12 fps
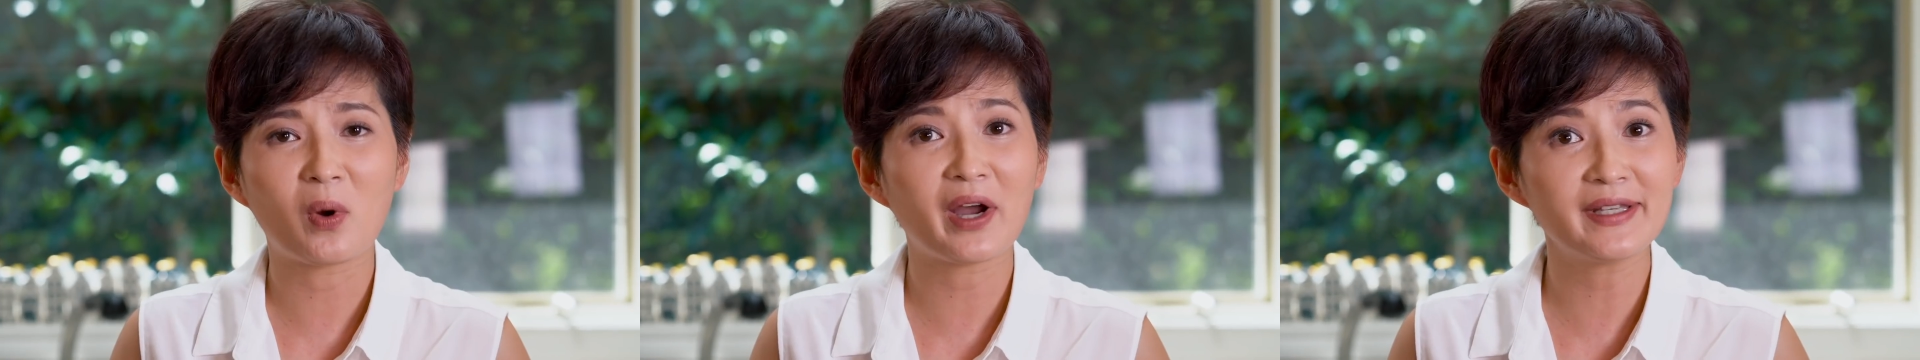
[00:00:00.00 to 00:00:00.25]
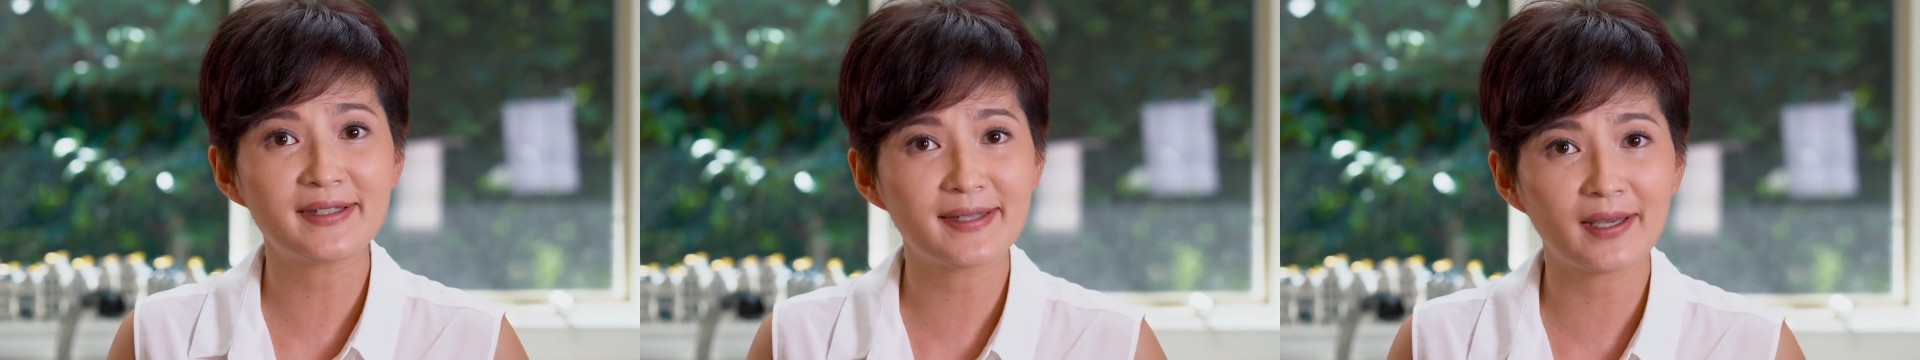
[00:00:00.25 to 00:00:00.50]

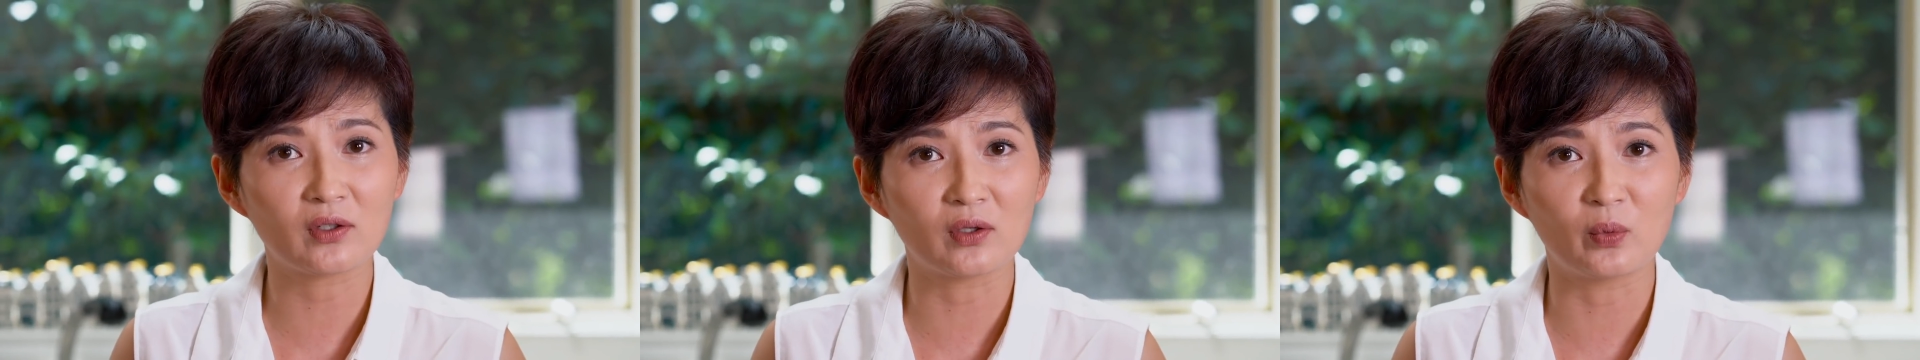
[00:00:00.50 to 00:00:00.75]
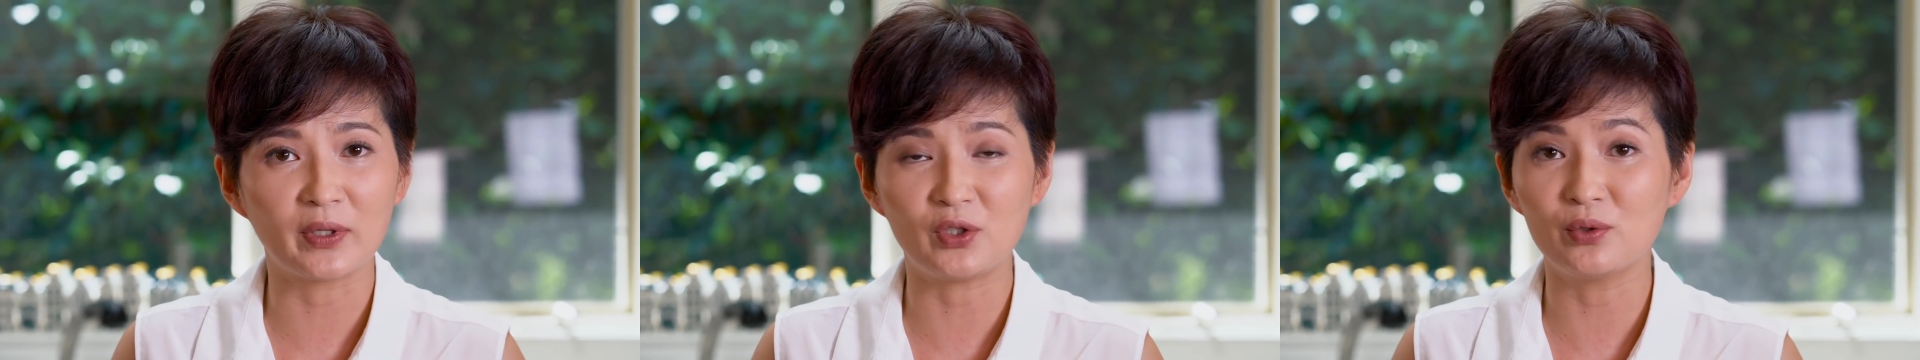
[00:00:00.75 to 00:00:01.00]
Why settle
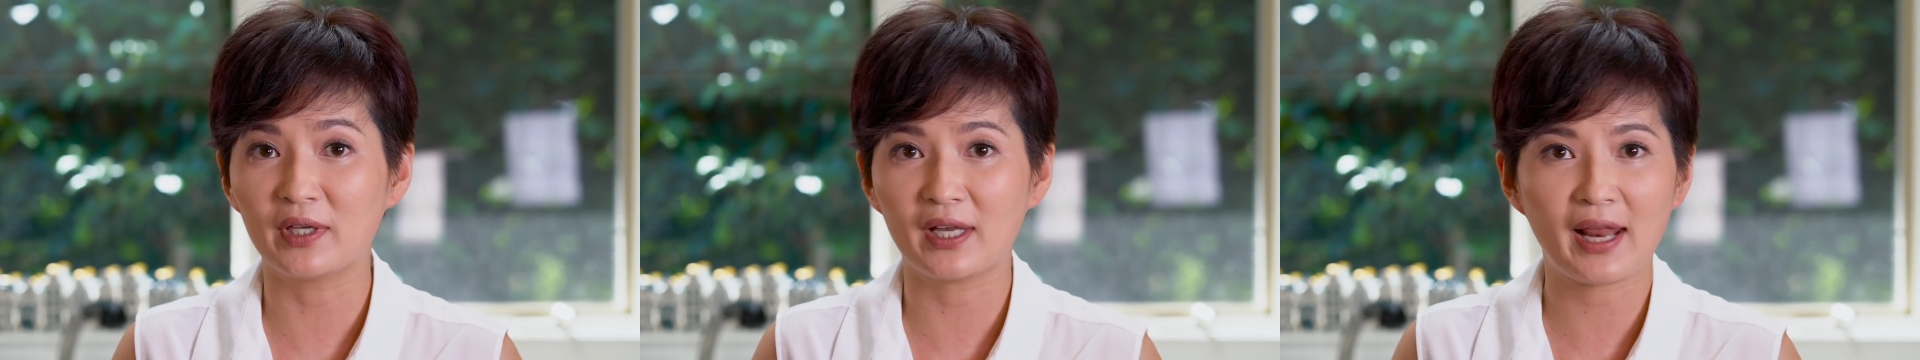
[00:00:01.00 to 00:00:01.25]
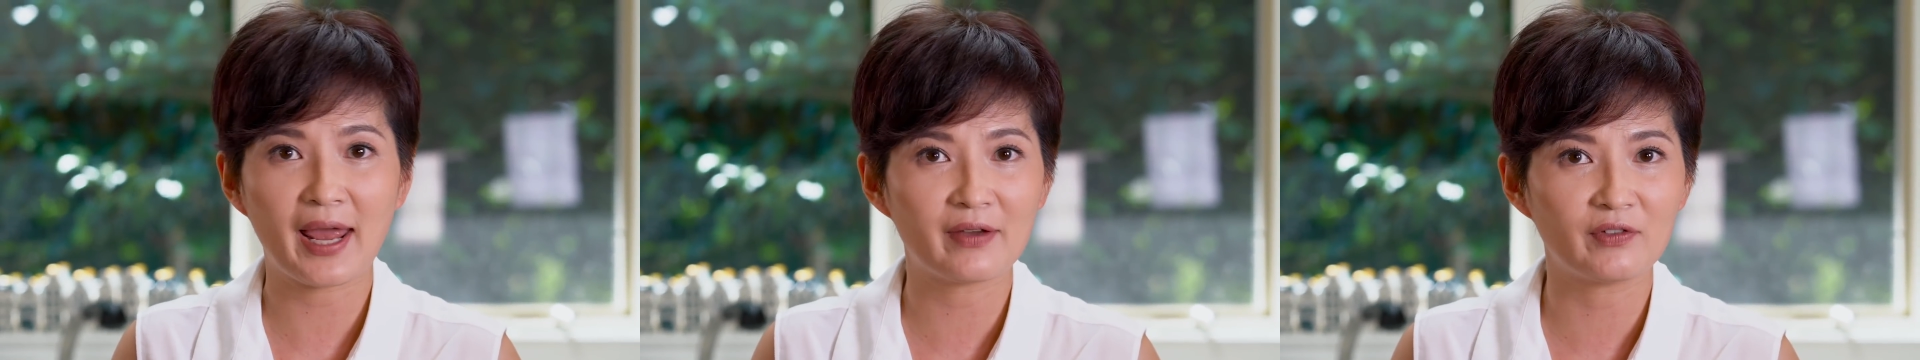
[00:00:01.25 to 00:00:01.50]
when you can
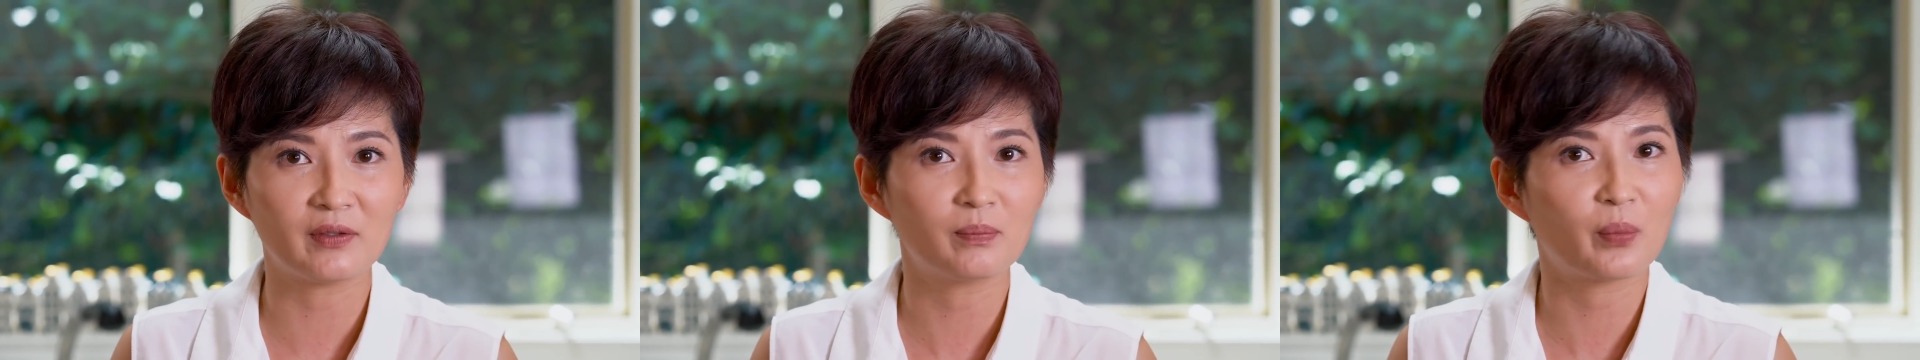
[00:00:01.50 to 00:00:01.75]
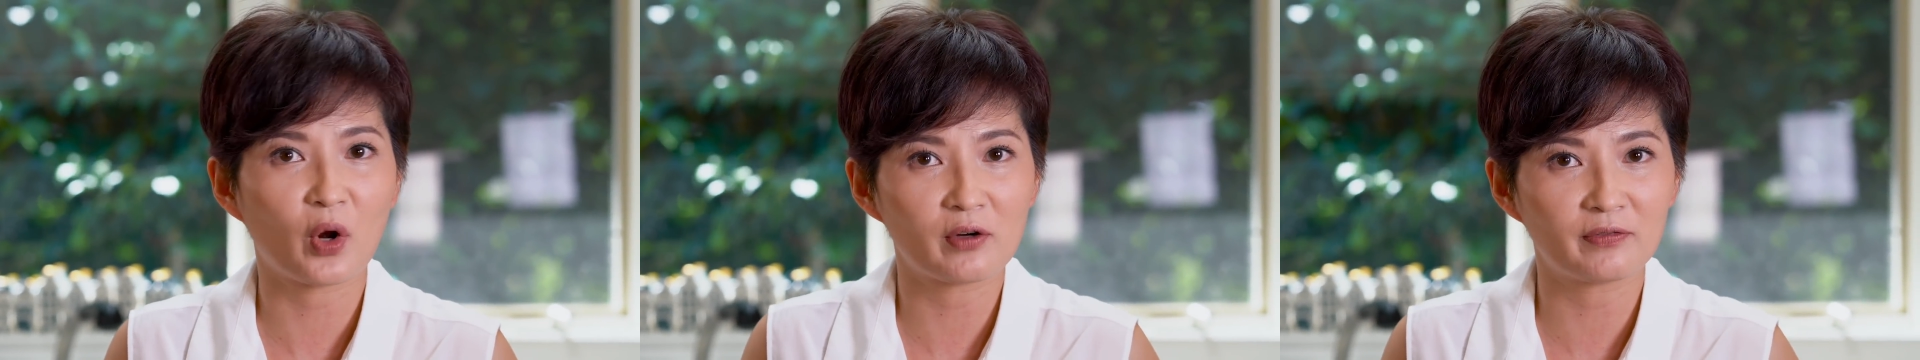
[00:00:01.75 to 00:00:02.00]
have it
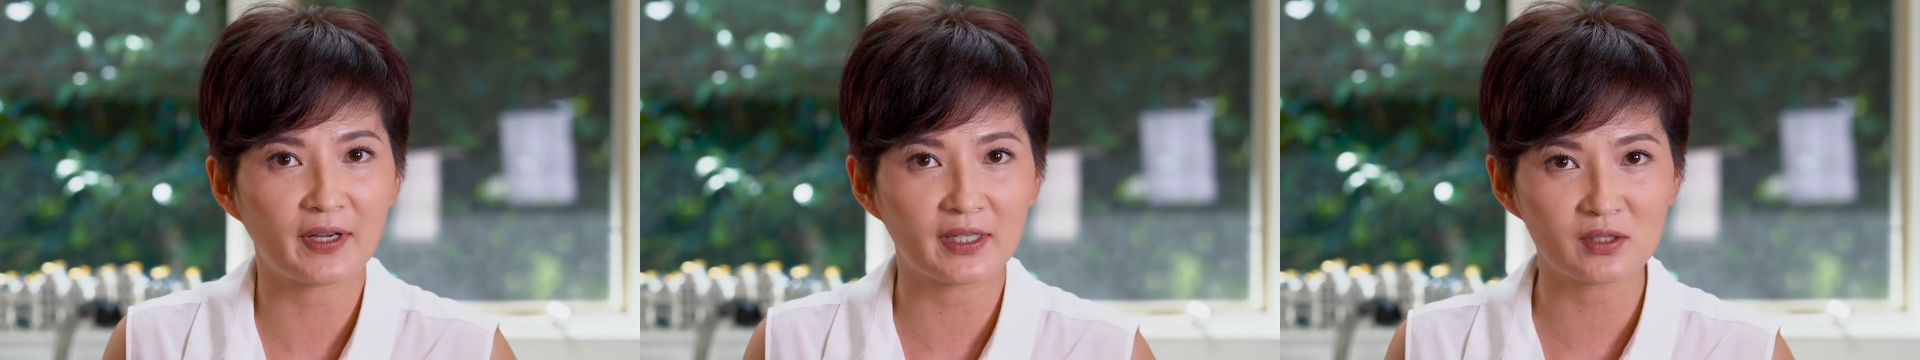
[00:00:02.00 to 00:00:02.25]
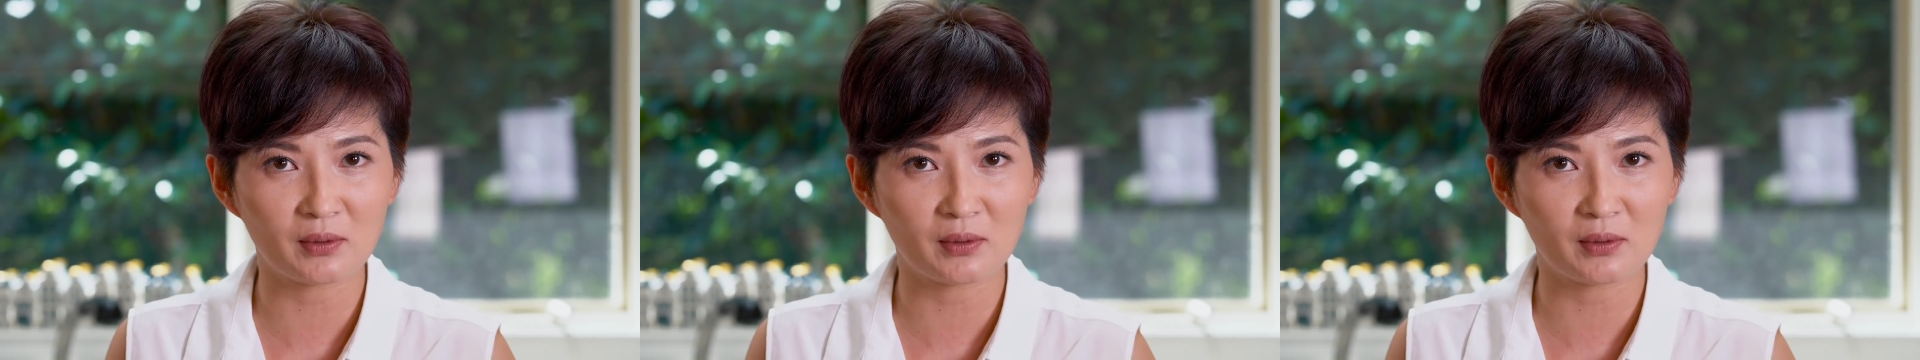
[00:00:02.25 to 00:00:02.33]
perfect,